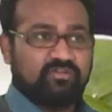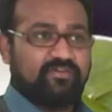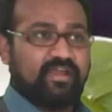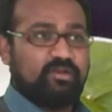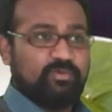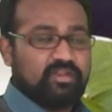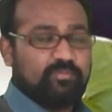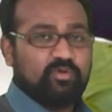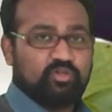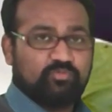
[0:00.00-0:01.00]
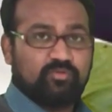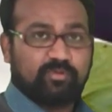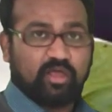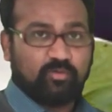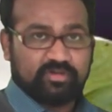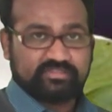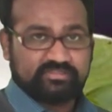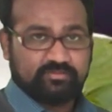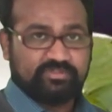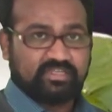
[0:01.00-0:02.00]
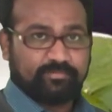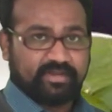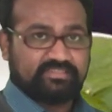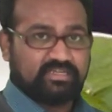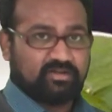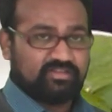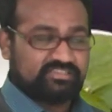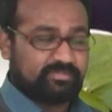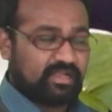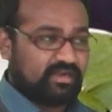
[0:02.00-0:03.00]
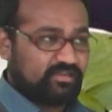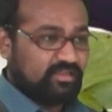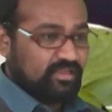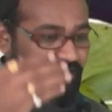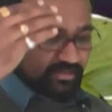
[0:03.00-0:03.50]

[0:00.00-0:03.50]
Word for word: will find very beautiful flowers which are present on this plant.